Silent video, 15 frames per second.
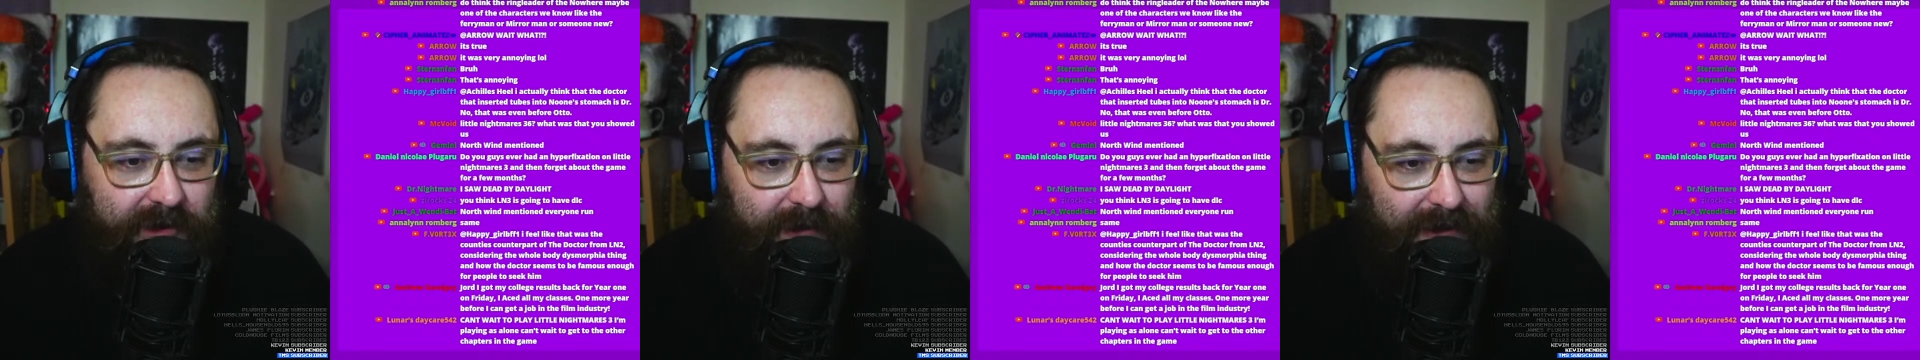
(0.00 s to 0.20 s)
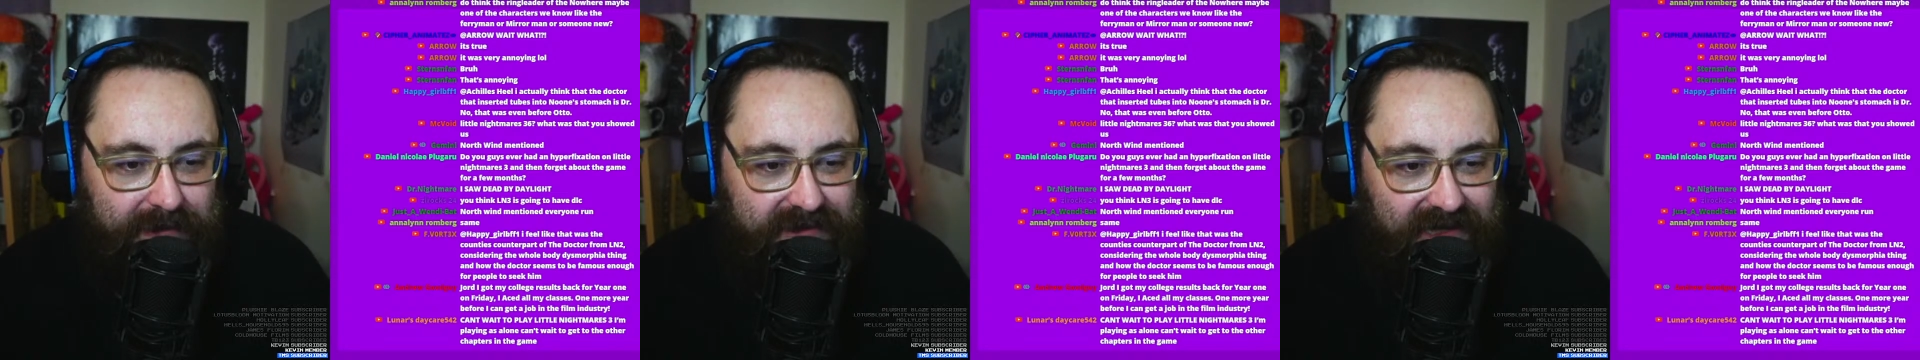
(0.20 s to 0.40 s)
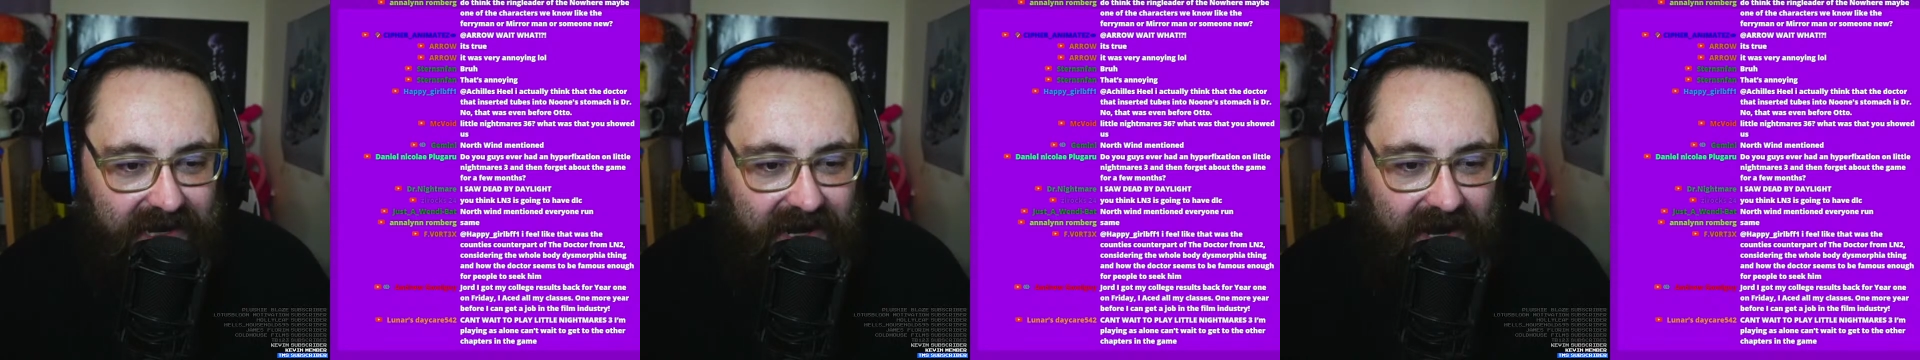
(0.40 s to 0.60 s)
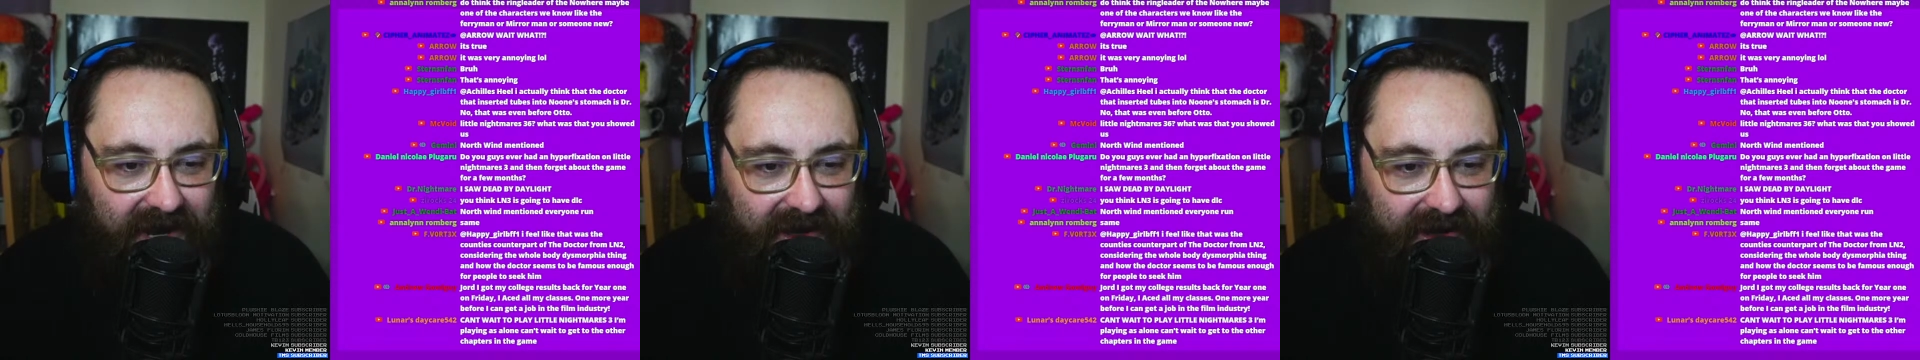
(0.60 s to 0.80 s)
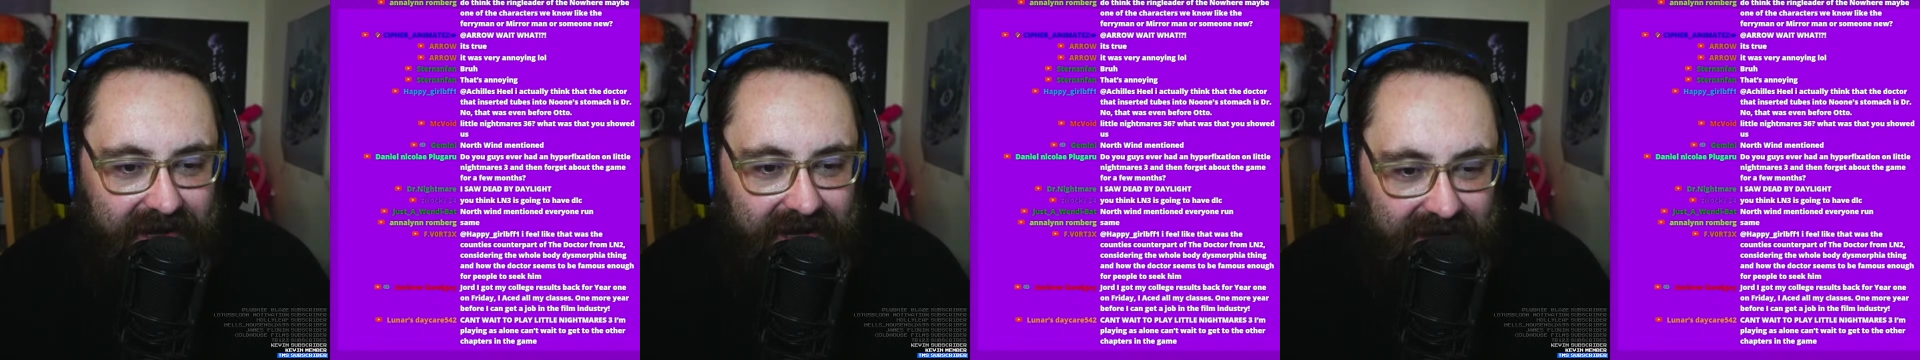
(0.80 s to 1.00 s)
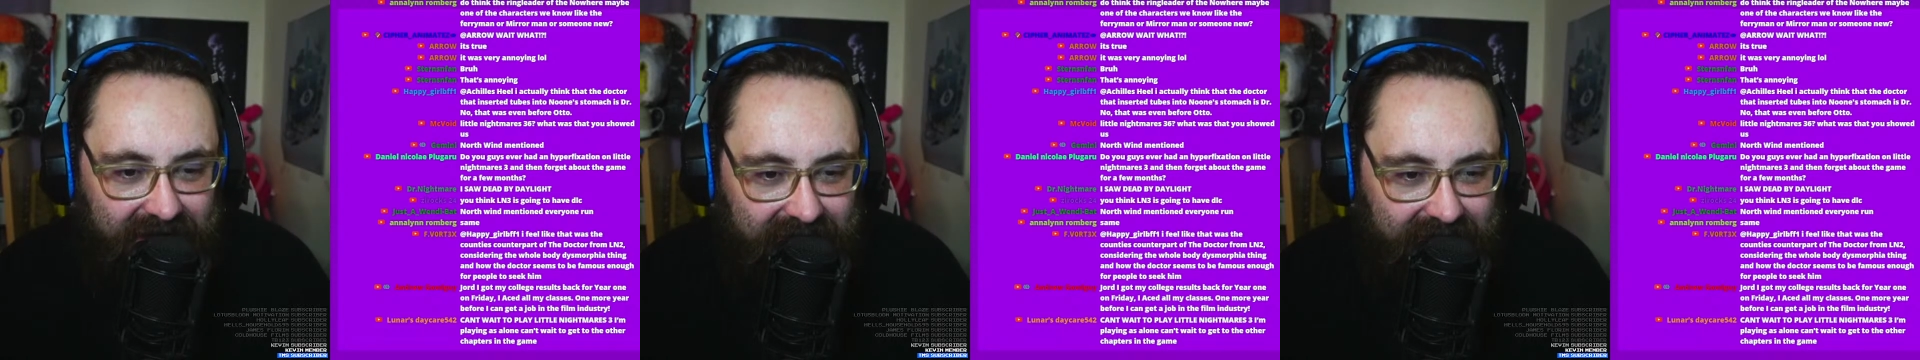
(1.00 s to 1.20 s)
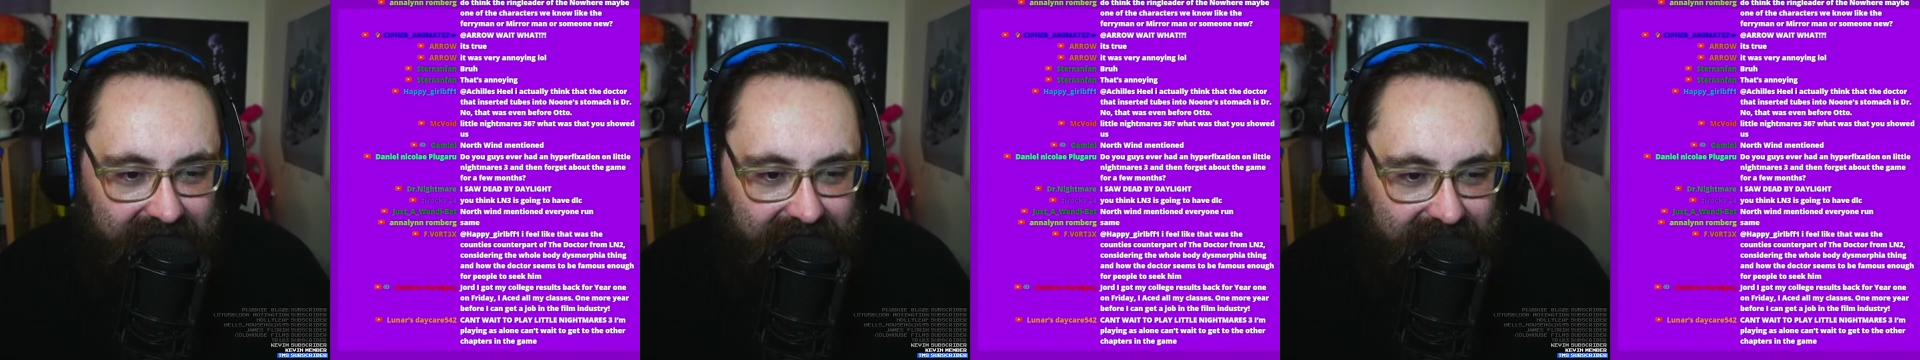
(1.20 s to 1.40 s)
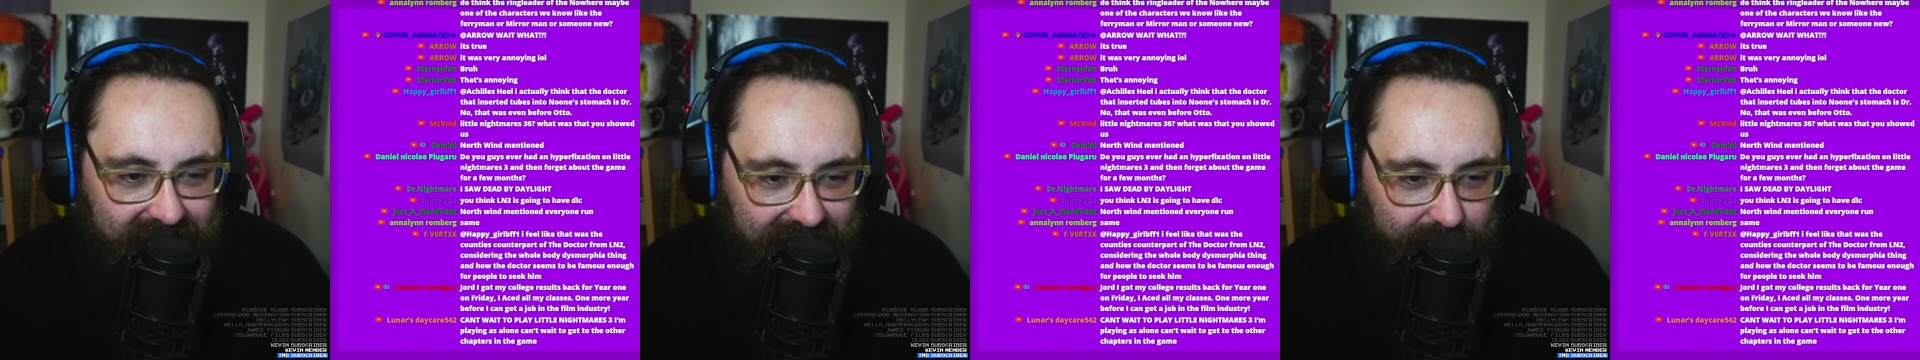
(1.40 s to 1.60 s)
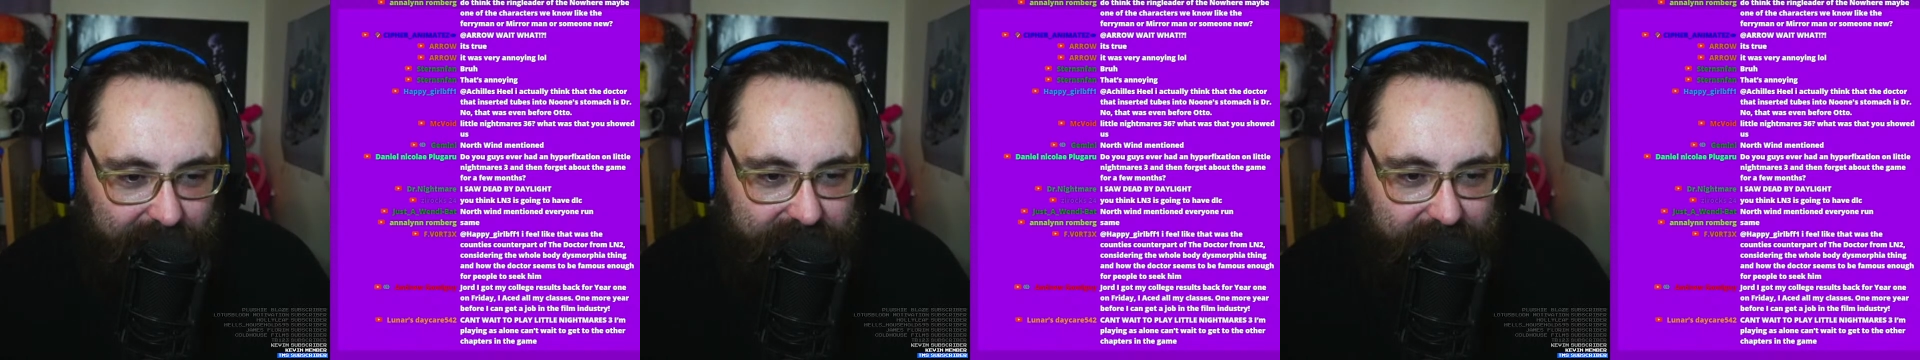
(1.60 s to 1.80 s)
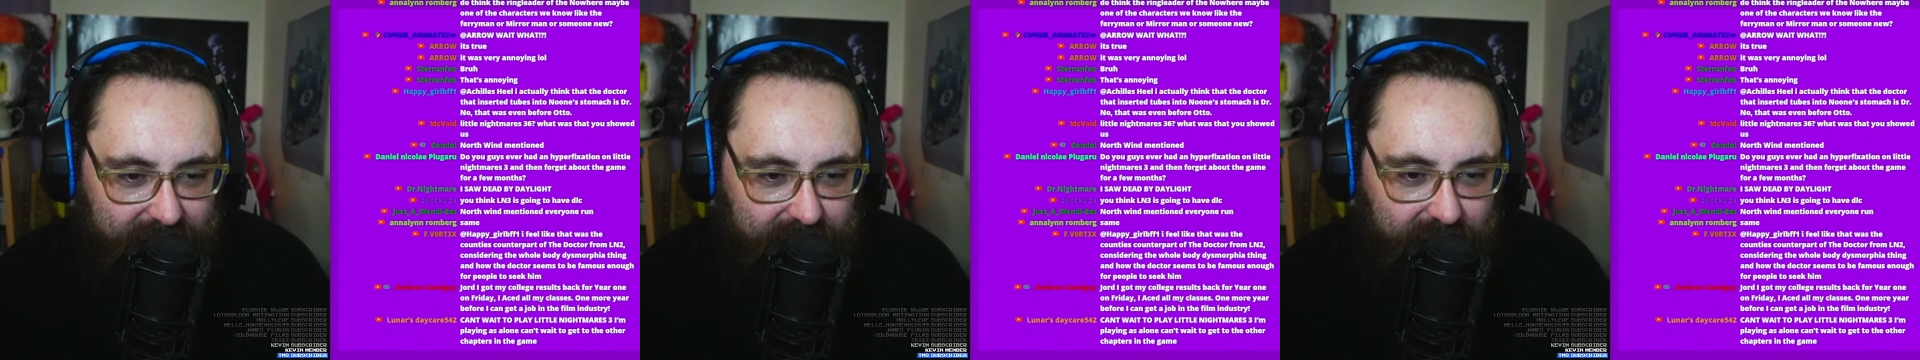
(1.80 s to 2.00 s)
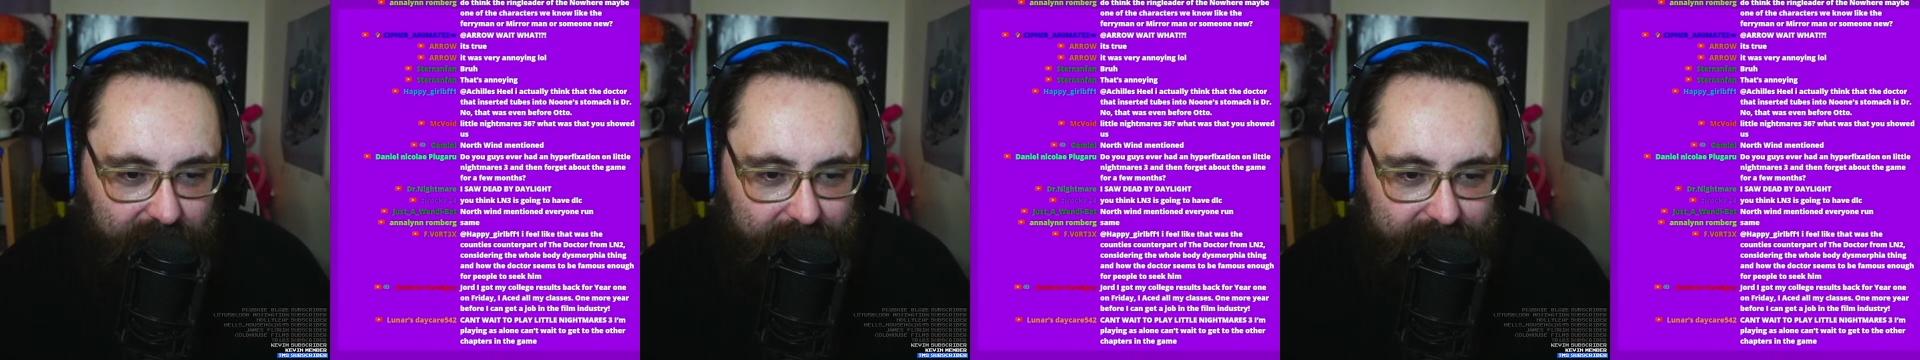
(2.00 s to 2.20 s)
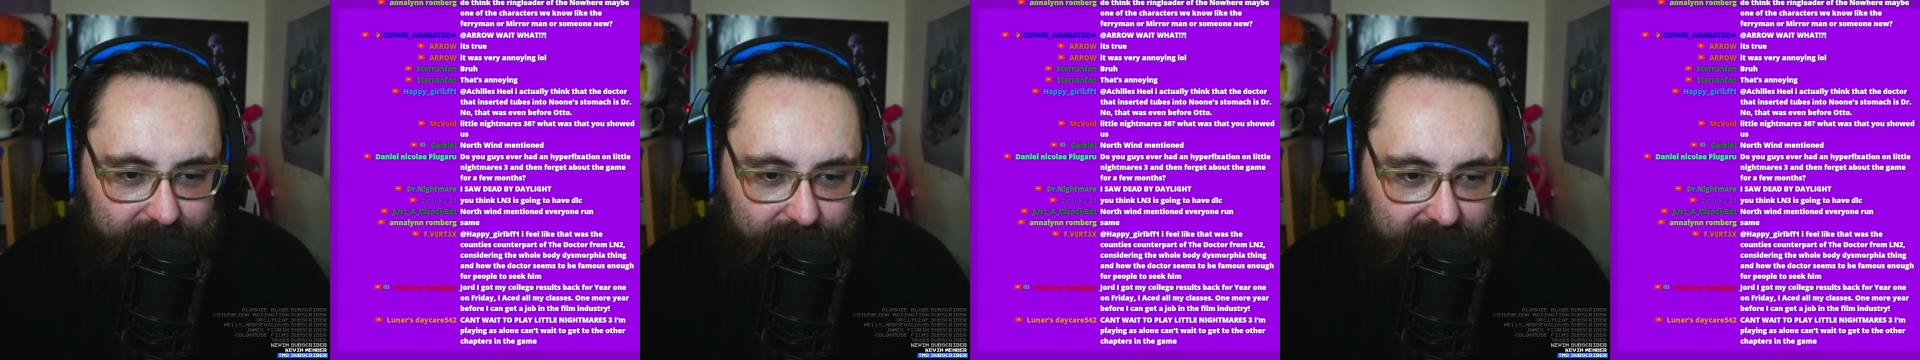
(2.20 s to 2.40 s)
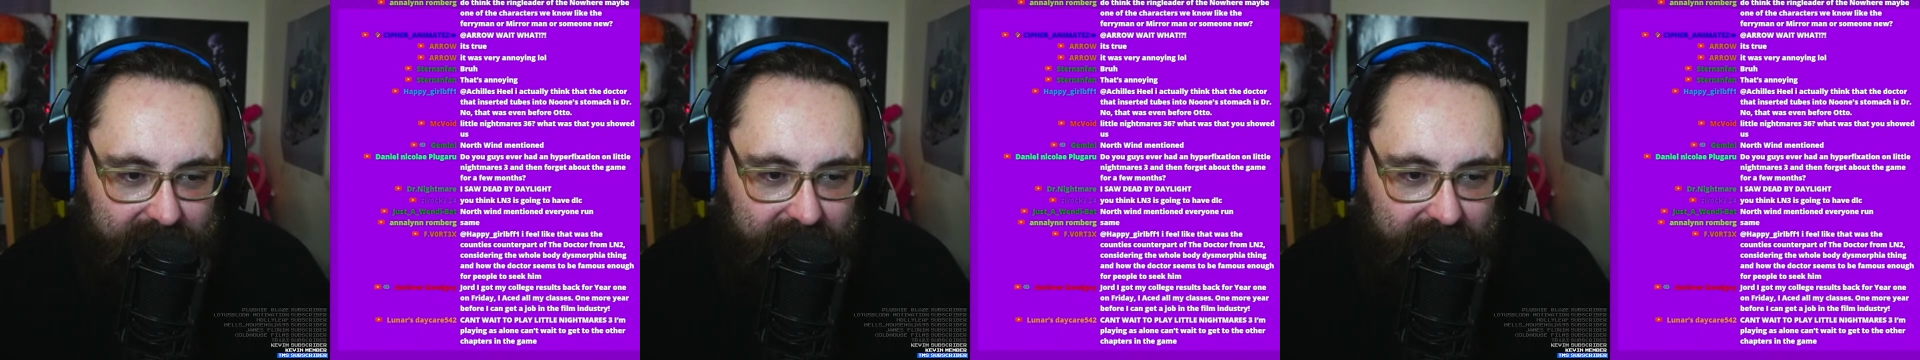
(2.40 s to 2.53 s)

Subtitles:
Well done. Can't wait to play Little Nightmares 3.